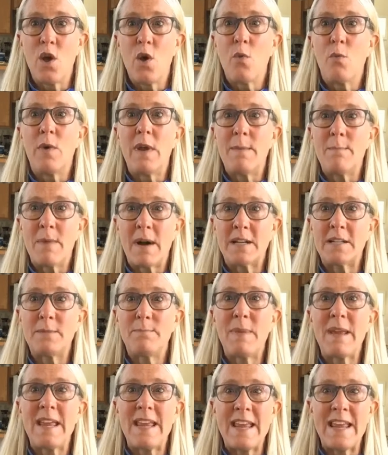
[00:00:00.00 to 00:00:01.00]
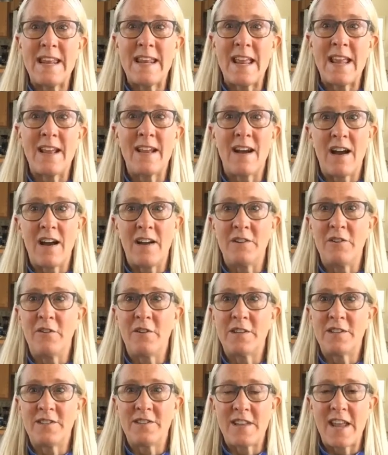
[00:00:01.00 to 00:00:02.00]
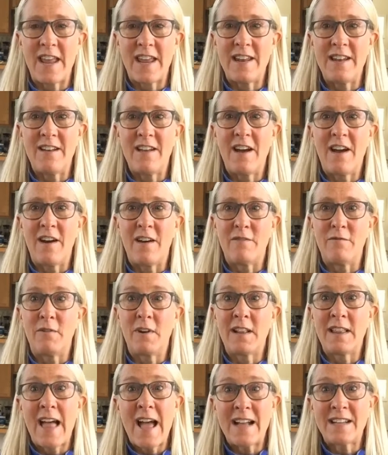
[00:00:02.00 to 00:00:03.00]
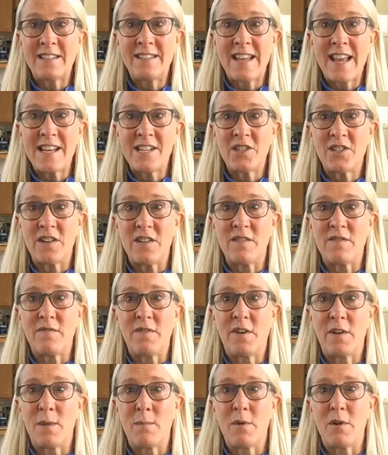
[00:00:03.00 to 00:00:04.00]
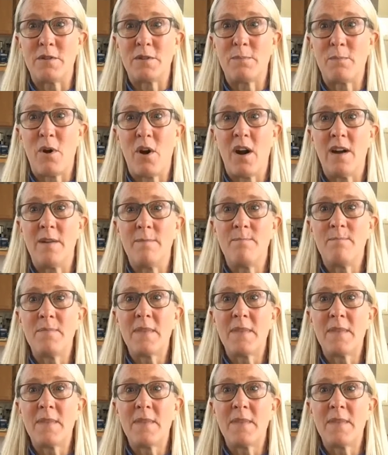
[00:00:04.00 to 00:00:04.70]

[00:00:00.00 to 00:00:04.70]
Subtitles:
We must be eating under the state of relaxation for the most part.